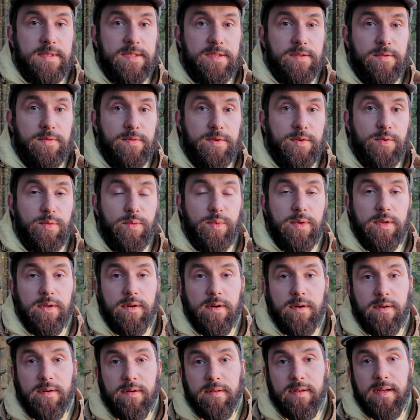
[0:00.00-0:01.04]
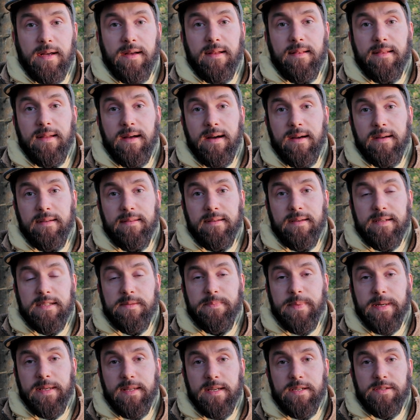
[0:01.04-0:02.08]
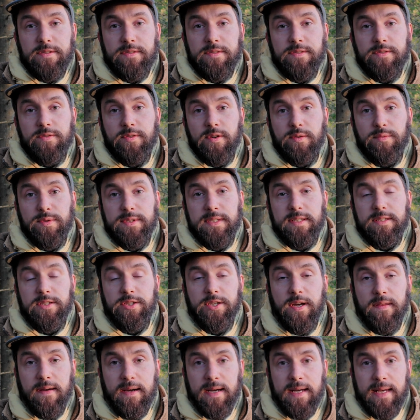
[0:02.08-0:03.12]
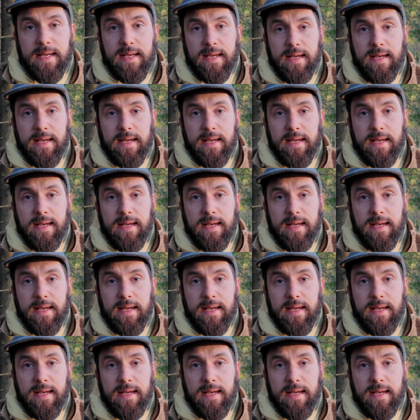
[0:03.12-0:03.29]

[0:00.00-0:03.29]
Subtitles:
So you will all align expectations towards each other